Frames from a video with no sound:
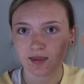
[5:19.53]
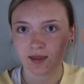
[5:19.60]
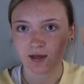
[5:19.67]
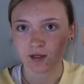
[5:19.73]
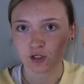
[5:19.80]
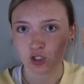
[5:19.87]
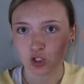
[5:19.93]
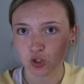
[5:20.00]

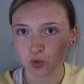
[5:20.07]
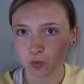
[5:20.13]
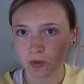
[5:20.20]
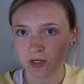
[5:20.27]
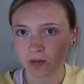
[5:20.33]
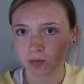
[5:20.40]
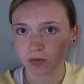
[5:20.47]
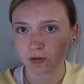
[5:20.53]
a new
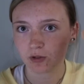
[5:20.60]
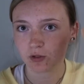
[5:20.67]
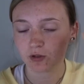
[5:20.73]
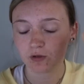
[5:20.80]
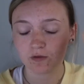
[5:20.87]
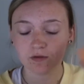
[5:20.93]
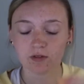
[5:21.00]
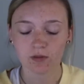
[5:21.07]
and
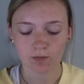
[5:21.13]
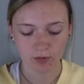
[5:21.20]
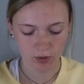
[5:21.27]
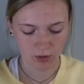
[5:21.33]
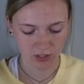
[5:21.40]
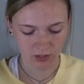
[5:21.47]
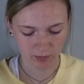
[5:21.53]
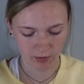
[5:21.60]
improved
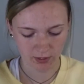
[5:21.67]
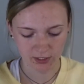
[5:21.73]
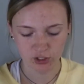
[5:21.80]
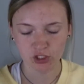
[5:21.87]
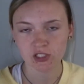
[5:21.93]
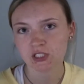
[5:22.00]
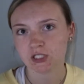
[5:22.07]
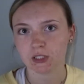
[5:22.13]
beauty
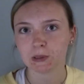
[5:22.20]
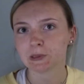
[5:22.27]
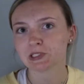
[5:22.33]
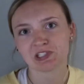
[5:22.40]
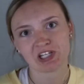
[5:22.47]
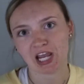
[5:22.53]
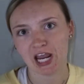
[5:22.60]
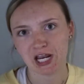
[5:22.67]
sponge, still
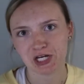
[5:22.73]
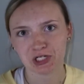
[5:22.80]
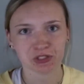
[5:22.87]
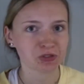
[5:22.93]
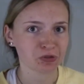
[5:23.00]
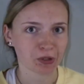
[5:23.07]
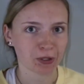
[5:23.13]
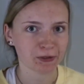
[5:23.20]
stained
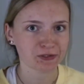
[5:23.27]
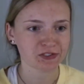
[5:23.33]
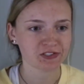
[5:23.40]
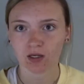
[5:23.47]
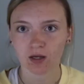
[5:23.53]
and gross.